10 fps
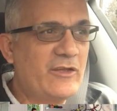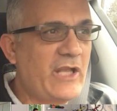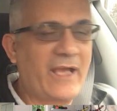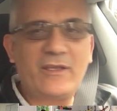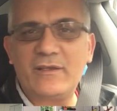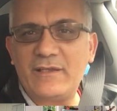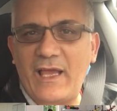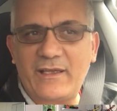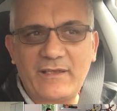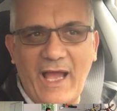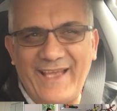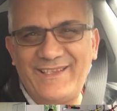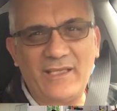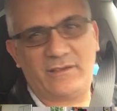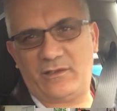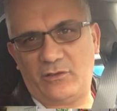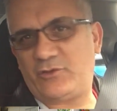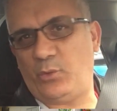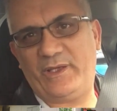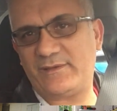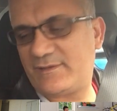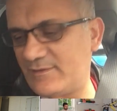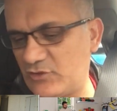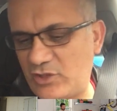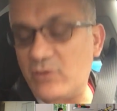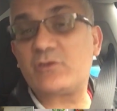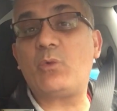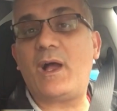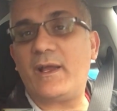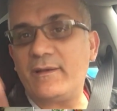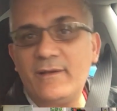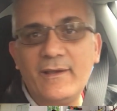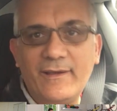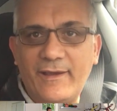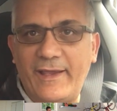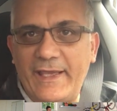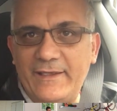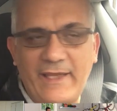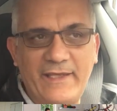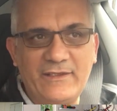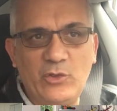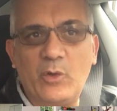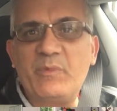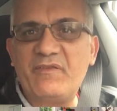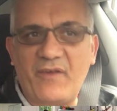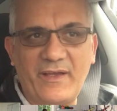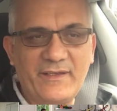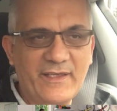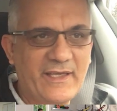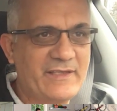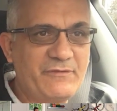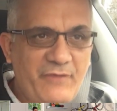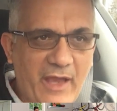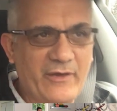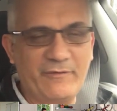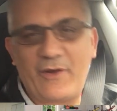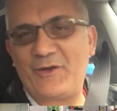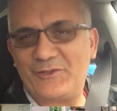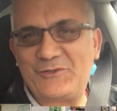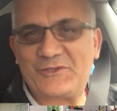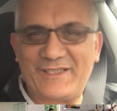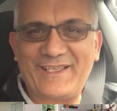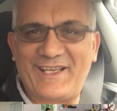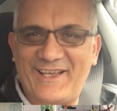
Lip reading: like identical twins. Choose one and you will be fine. Very, very interesting